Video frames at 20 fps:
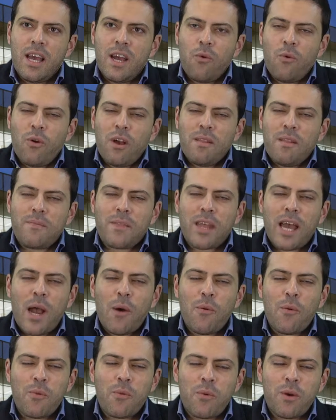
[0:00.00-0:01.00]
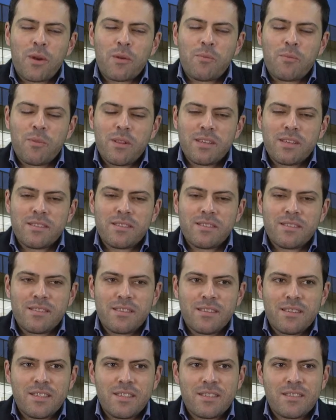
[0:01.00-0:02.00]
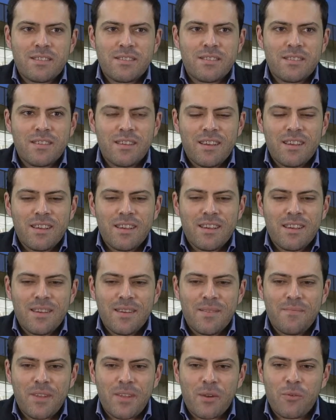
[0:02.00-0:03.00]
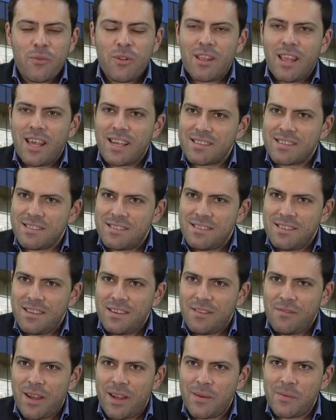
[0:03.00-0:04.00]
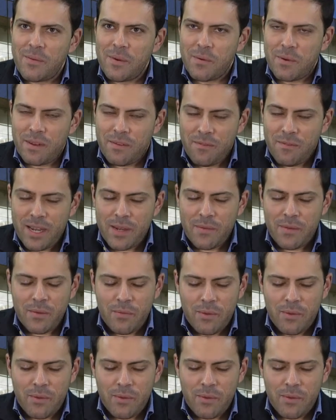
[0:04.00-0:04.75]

Well, our workplace is a relaxed, very